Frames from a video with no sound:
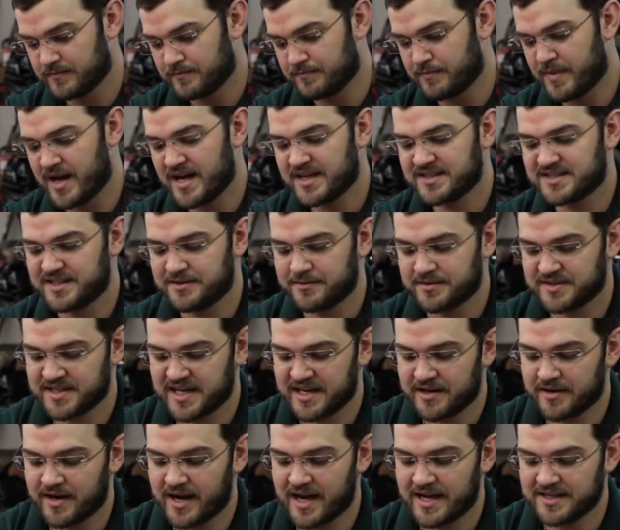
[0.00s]
magazine
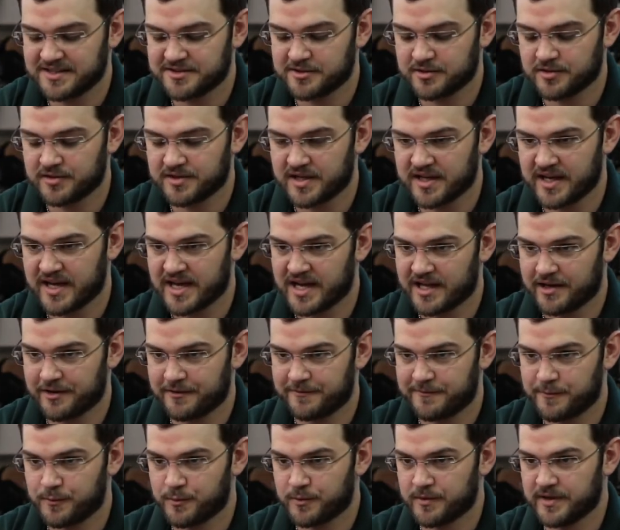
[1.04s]
retainer as you're looking at it
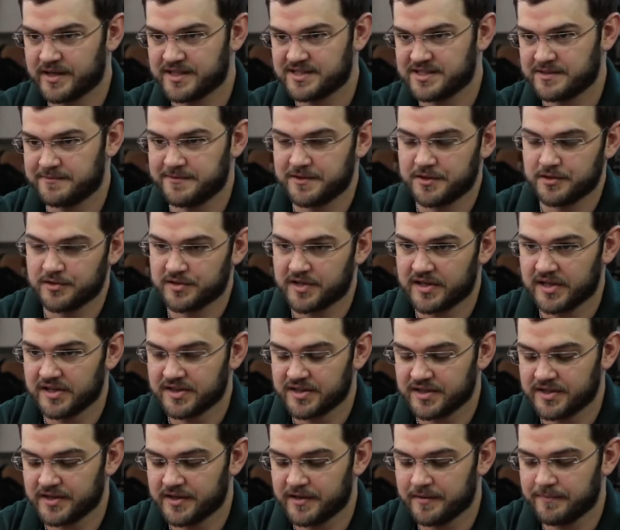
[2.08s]
forward, as if you're looking at
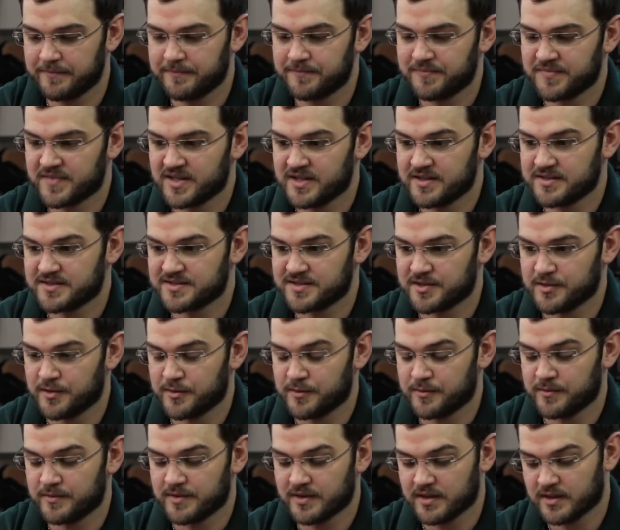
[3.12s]
the gun.
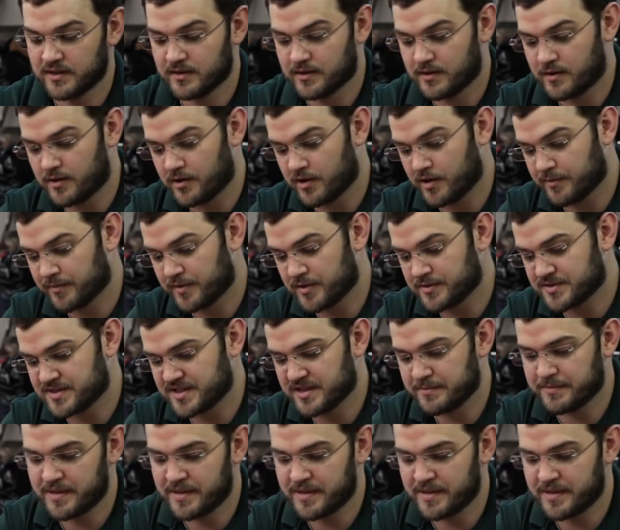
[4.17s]
So arm goes in the